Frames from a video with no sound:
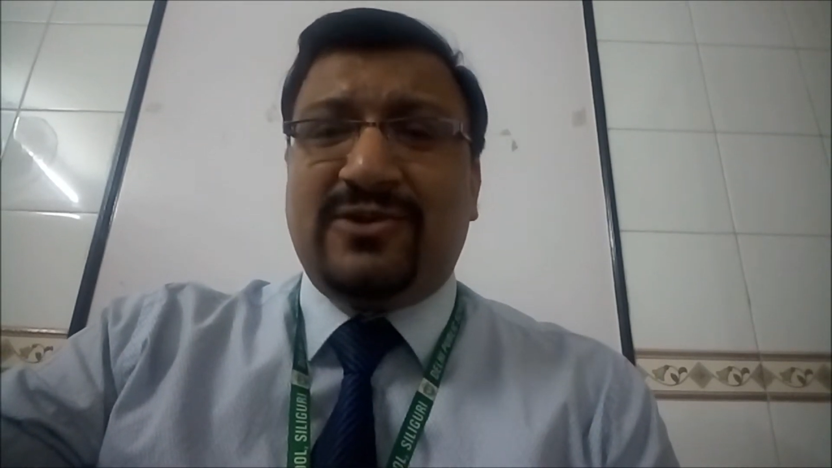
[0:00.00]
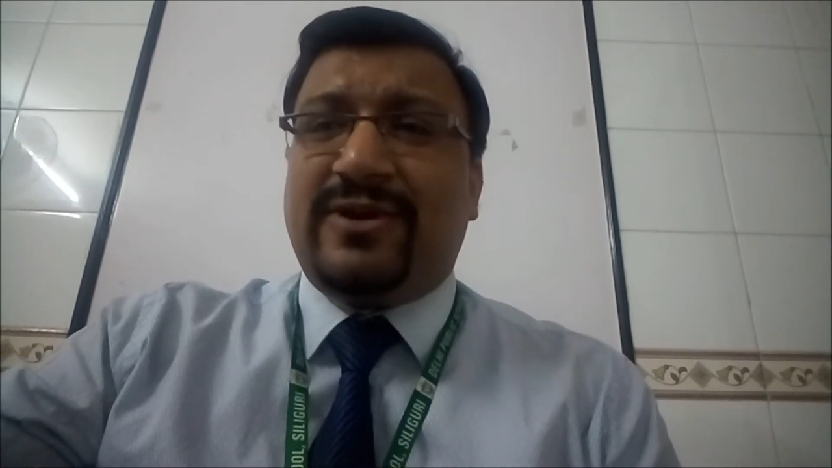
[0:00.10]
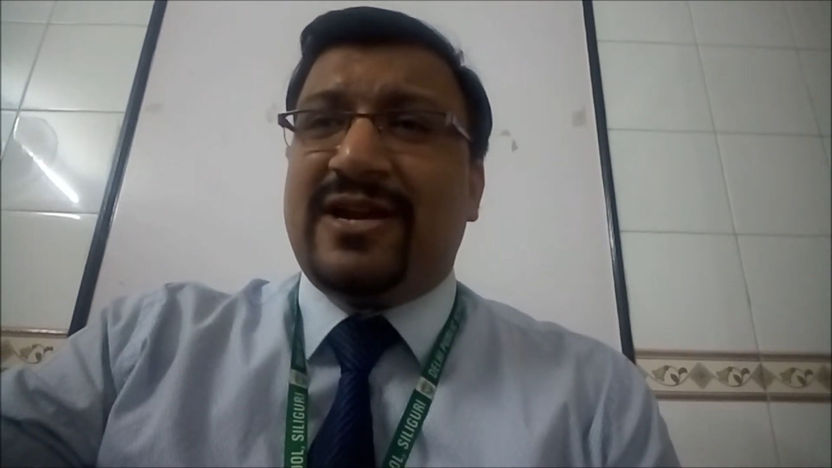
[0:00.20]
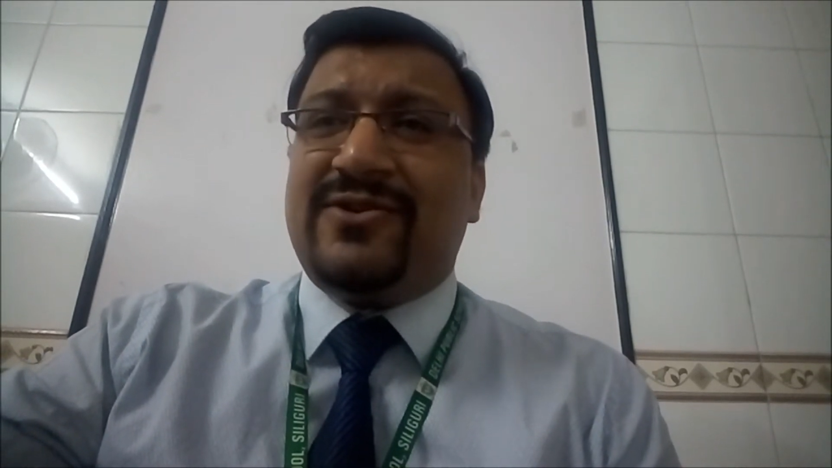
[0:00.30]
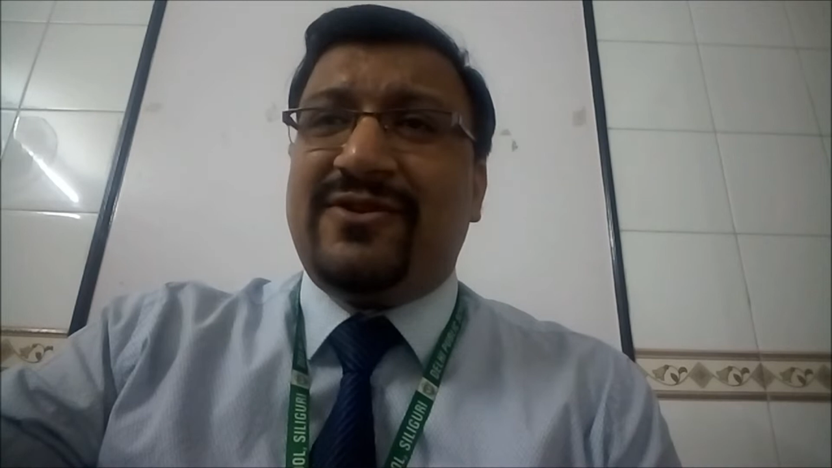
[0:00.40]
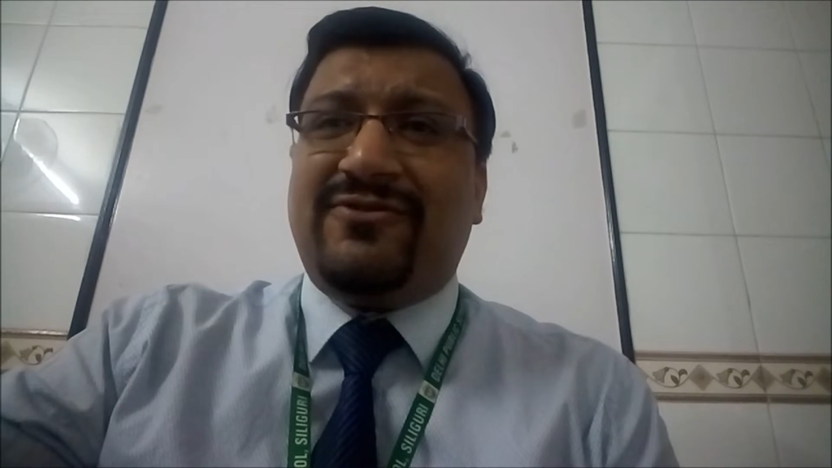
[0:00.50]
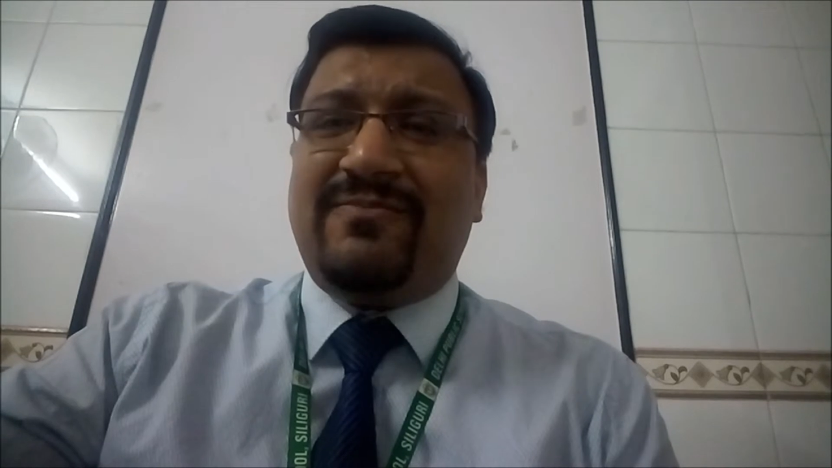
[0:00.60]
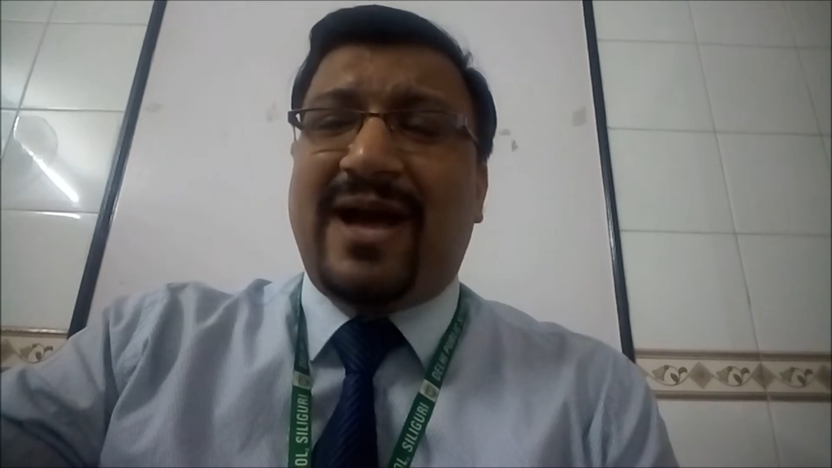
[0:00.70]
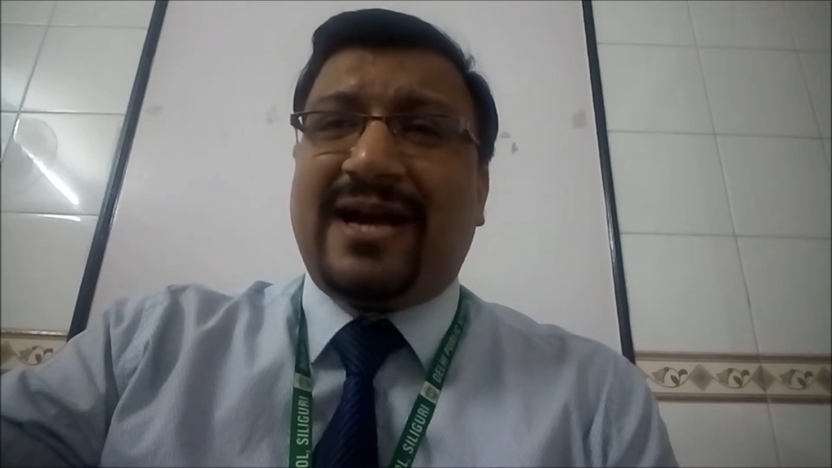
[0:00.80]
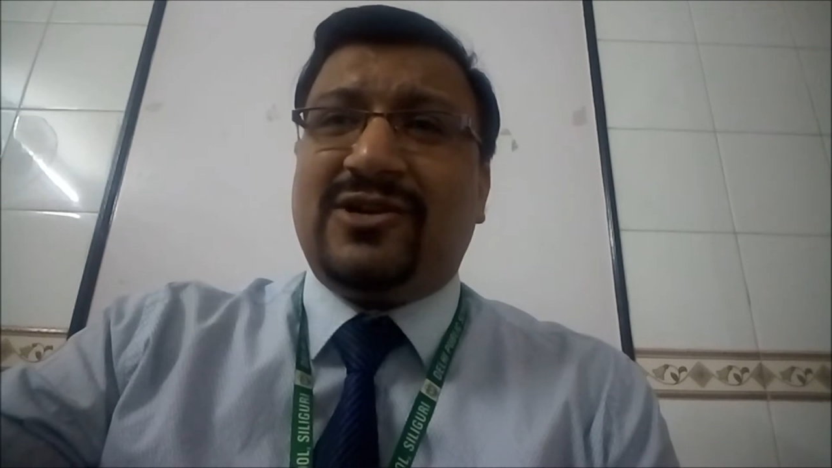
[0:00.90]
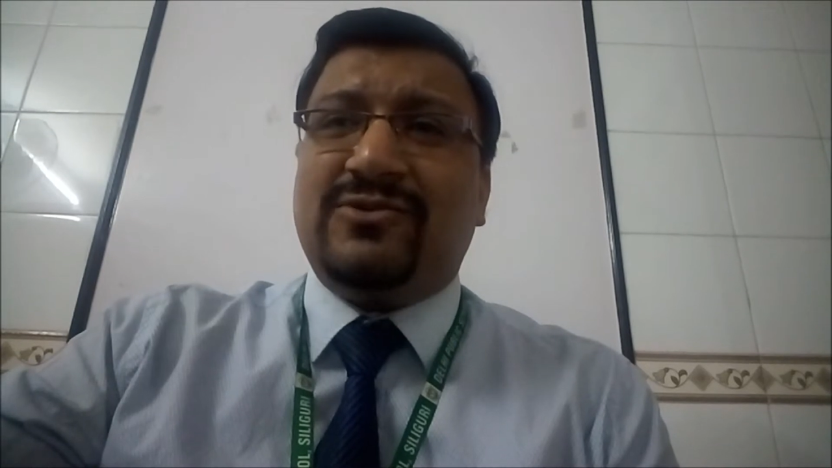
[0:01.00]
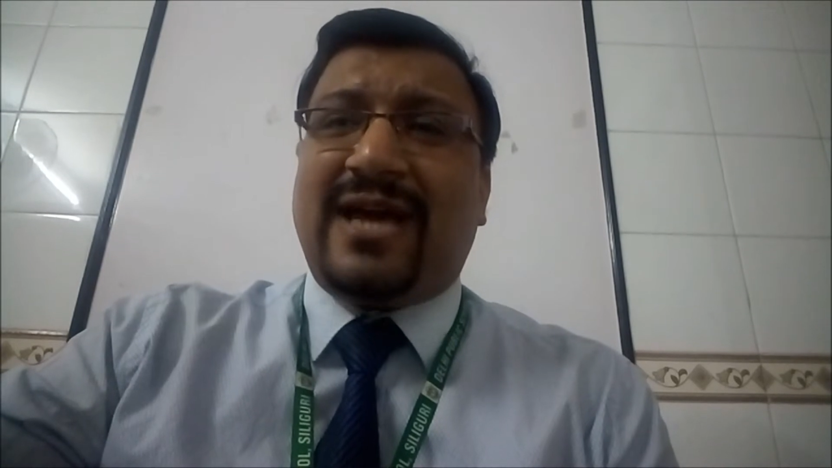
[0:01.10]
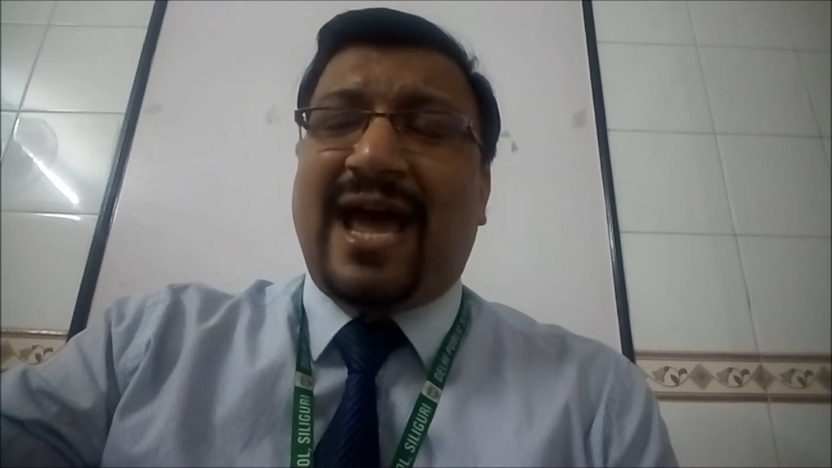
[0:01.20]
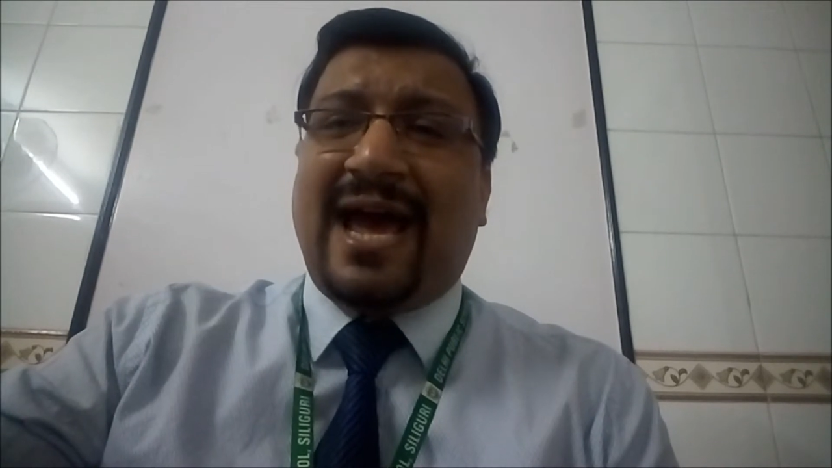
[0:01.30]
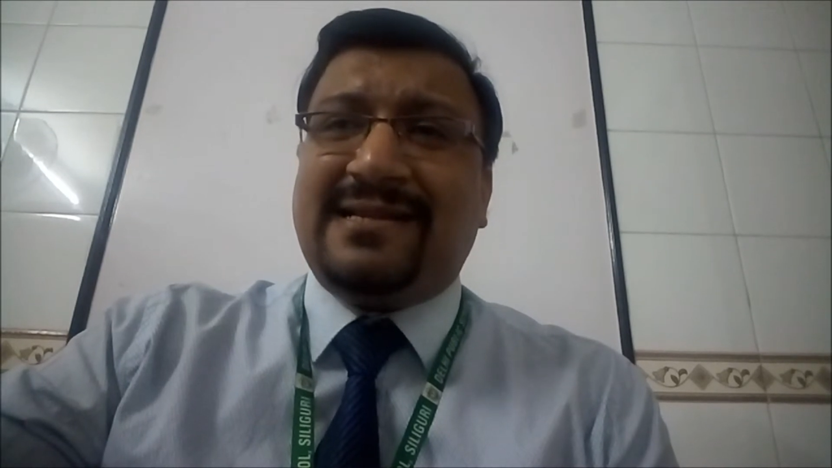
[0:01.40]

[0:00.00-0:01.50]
you can refer back to the